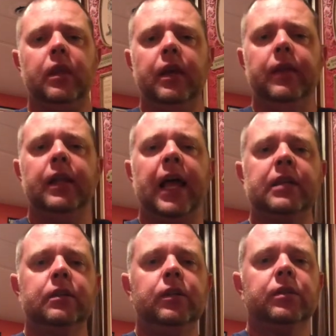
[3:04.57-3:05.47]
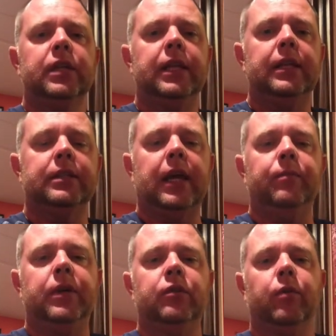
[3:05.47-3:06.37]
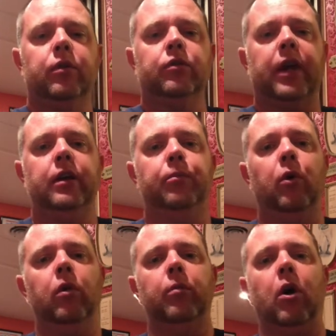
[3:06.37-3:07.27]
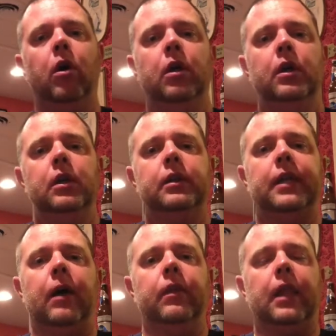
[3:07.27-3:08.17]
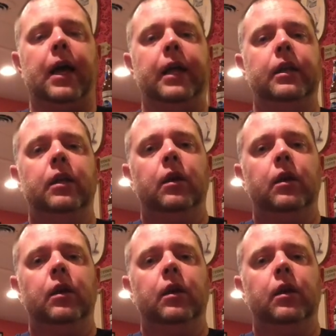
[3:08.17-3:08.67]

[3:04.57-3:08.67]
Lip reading: And then lastly, you'll see an inside pitch where they're trying to pull the ball down the line,